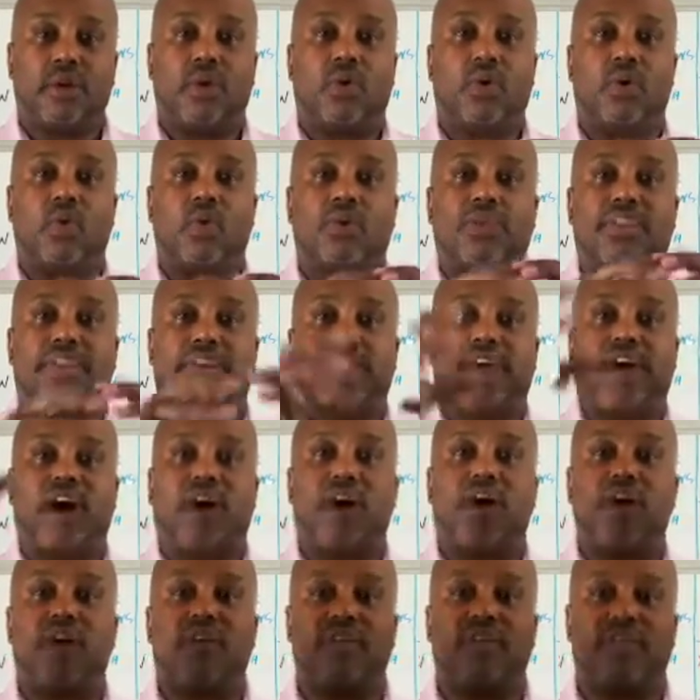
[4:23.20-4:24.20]
or the
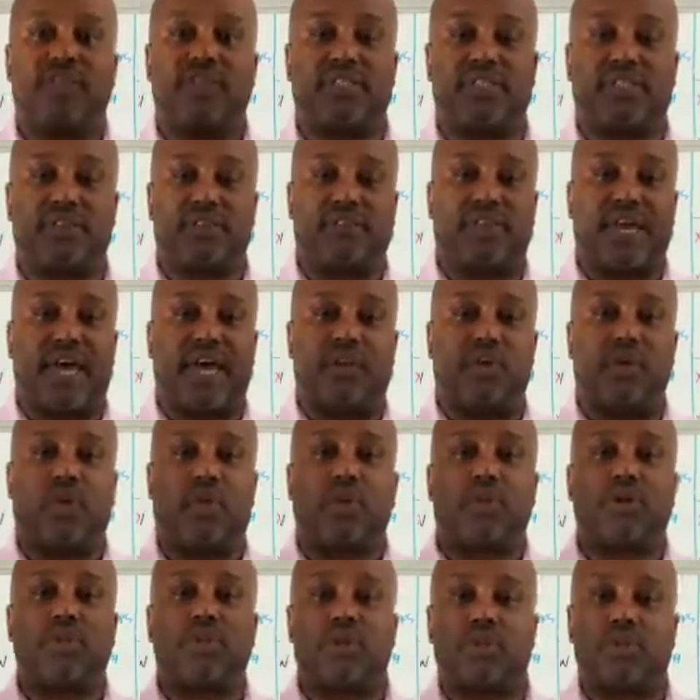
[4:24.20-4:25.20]
harvest of that
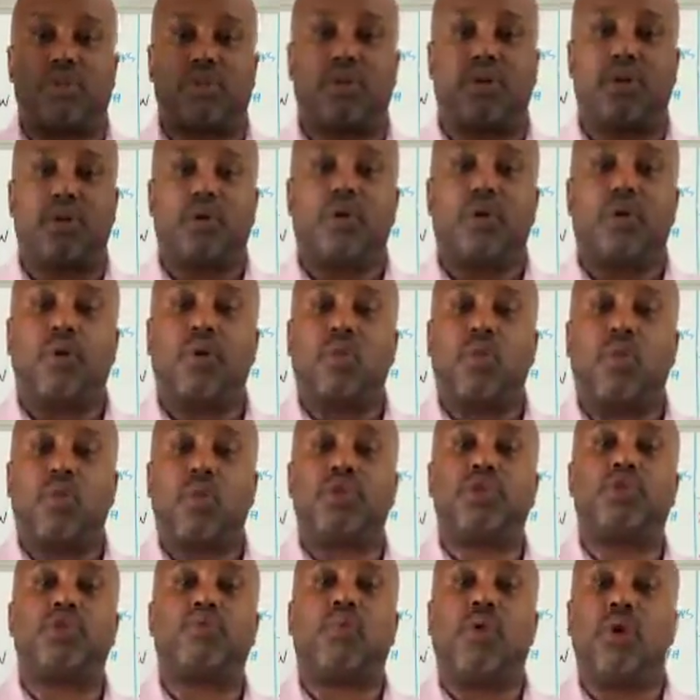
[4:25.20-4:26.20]
orchard,
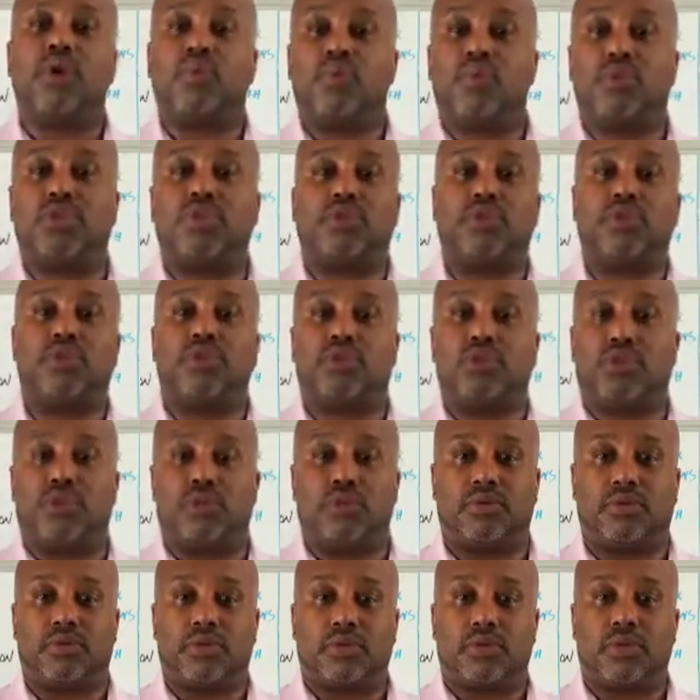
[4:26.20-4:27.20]
which one would you
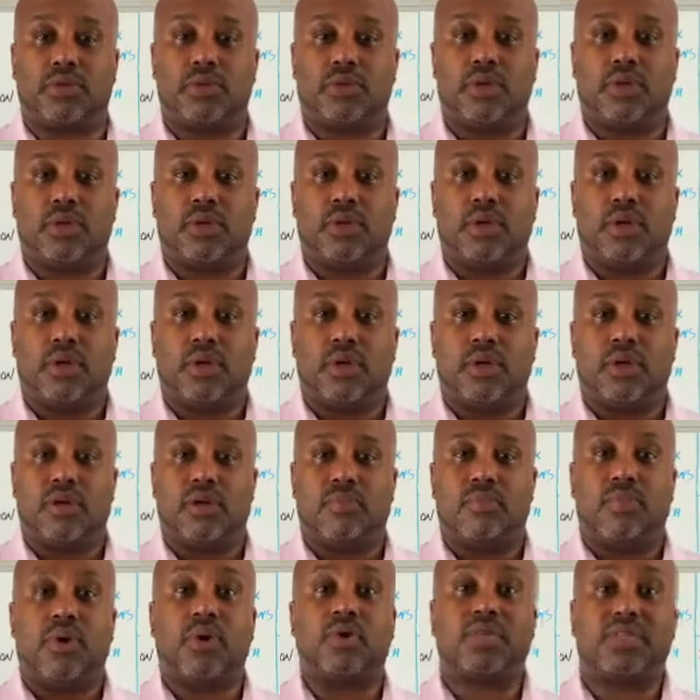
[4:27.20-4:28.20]
choose?
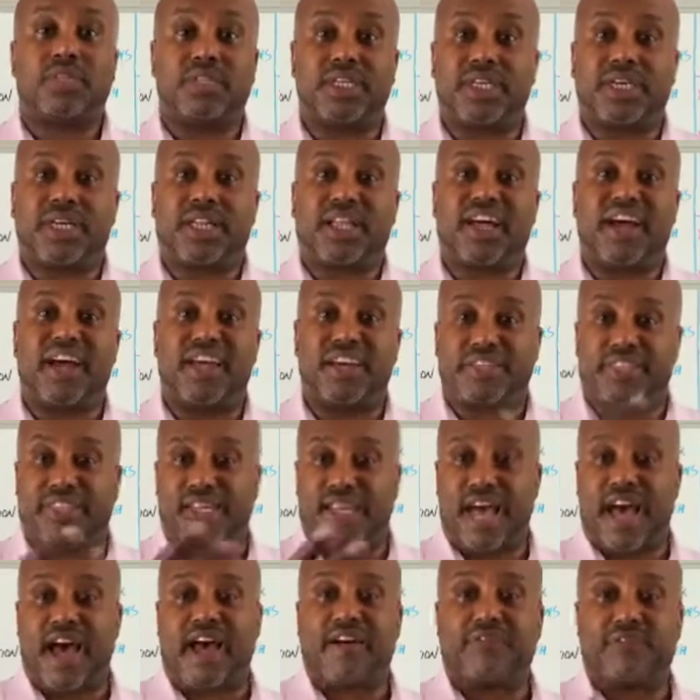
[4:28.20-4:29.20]
Most of the clients
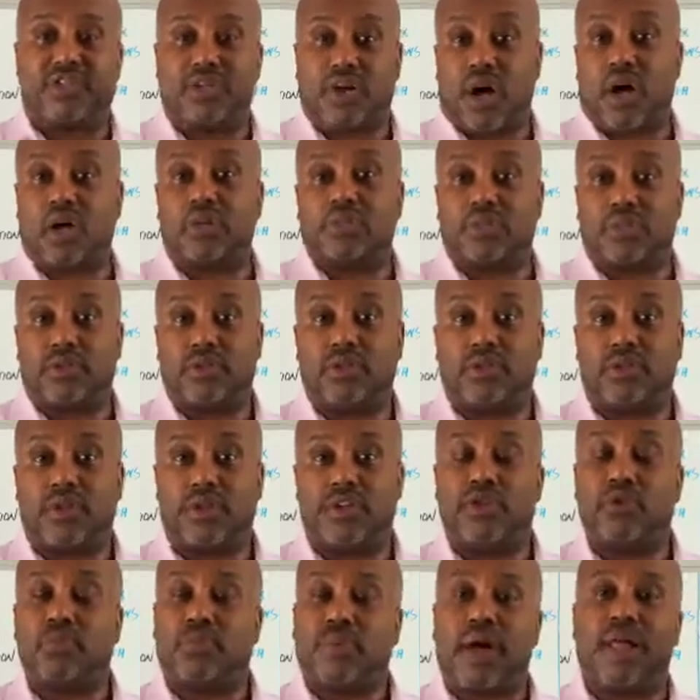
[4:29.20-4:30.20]
that I've talked to,
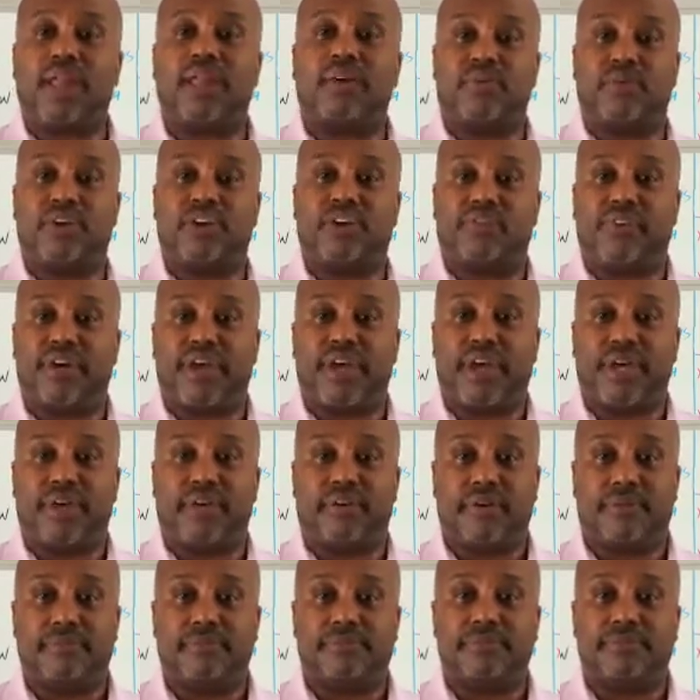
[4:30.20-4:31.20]
and you probably would
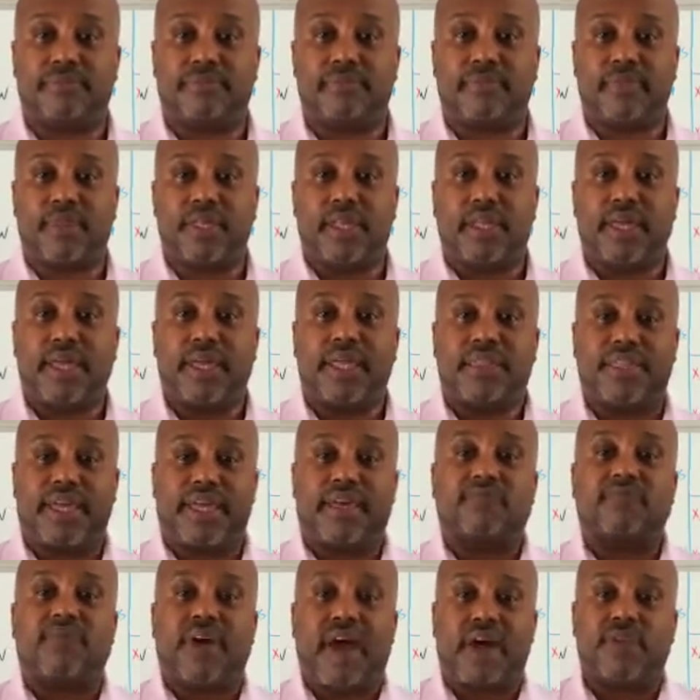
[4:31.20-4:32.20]
agree,
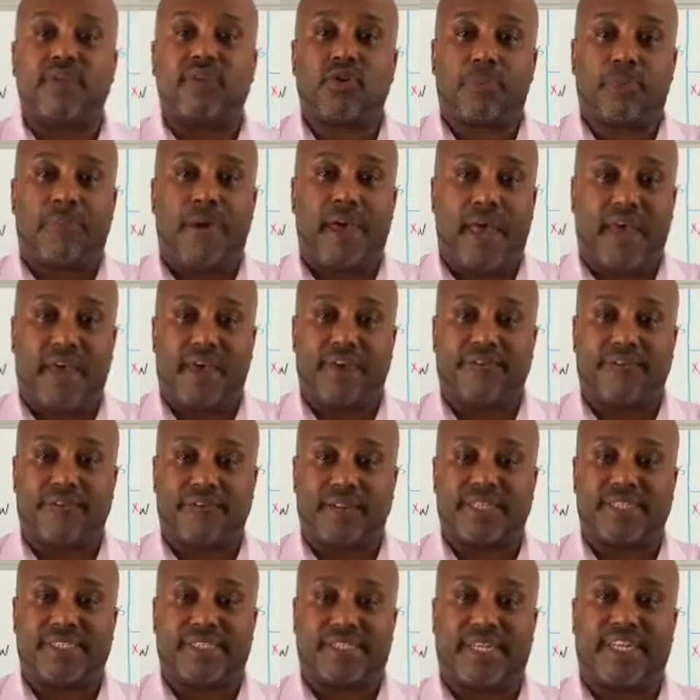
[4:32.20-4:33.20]
they'd rather pay for
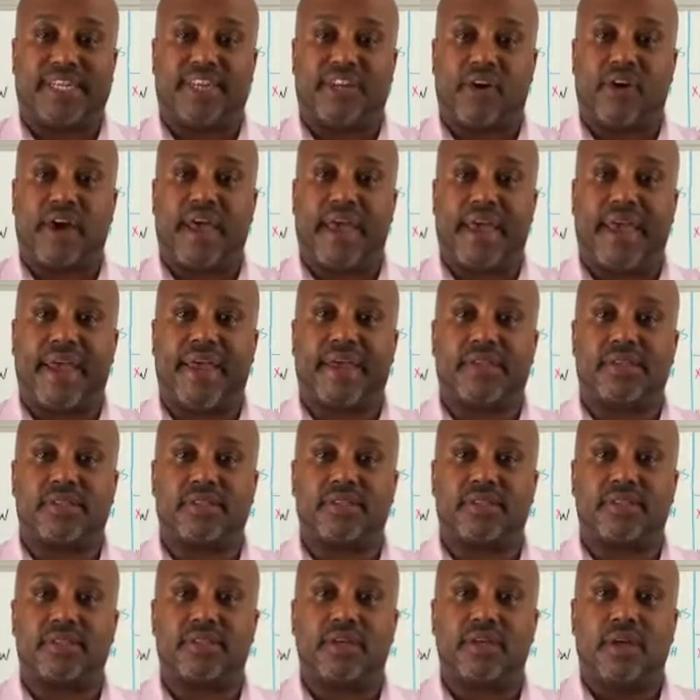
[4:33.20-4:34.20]
the seed in their
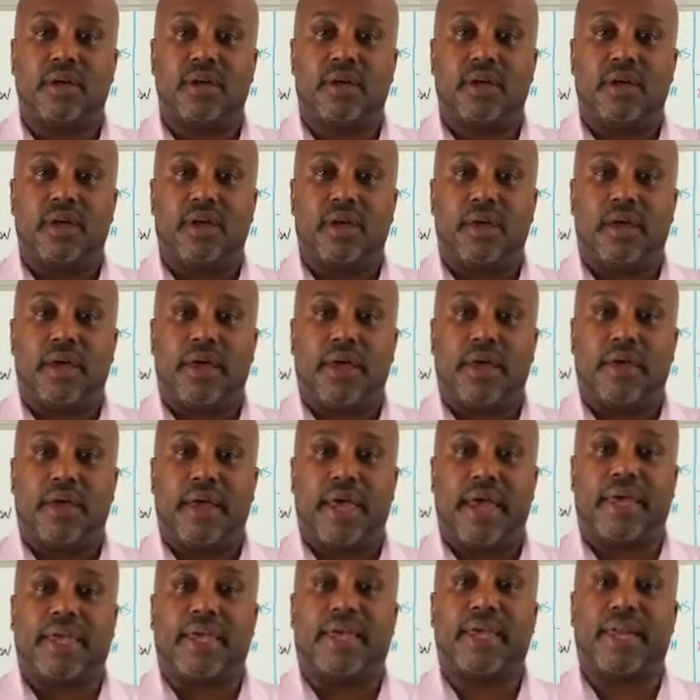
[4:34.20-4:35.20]
hands
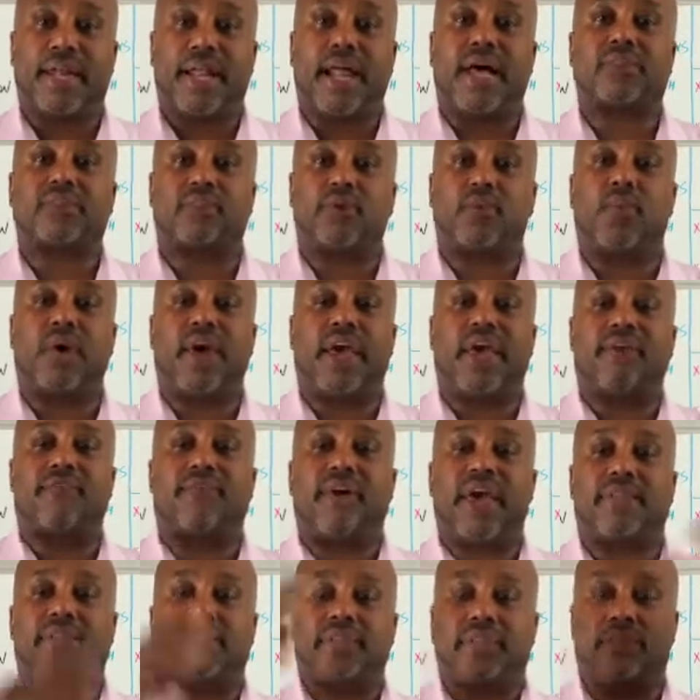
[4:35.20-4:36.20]
and get it out the way
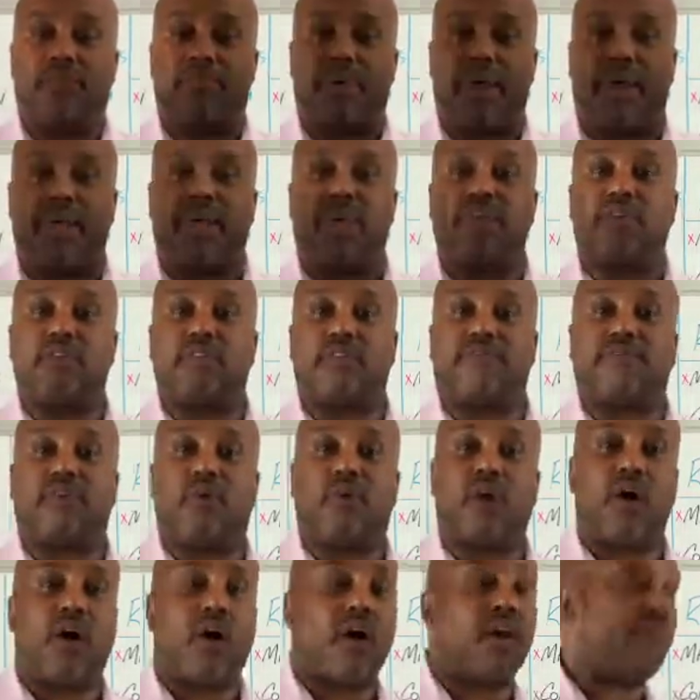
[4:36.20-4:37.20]
rather than pay it on the
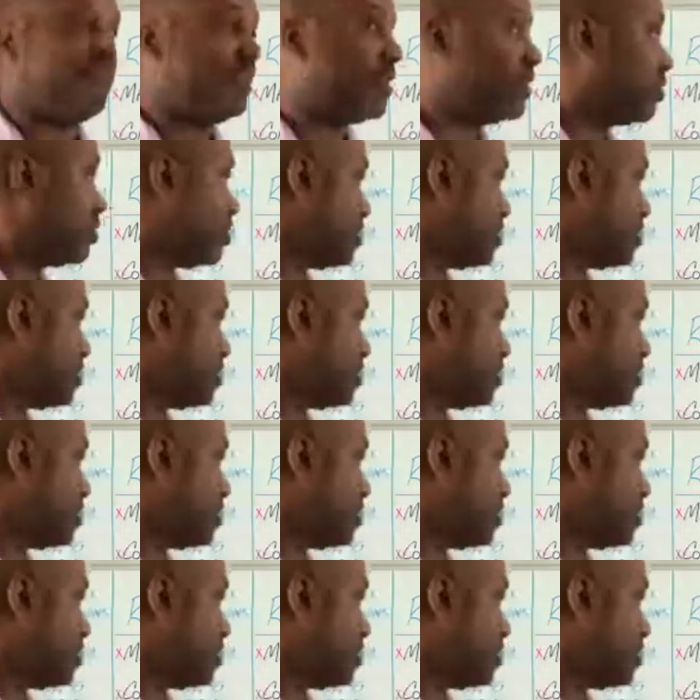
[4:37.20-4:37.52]
full harvest.